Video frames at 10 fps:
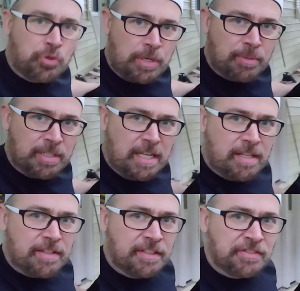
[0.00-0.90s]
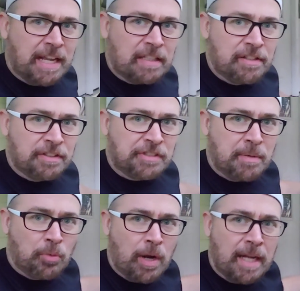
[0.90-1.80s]
treatment, exactly the
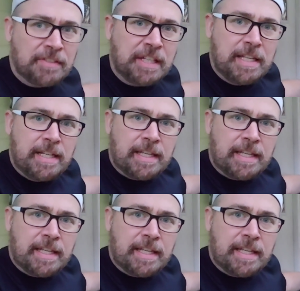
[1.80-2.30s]
same rights,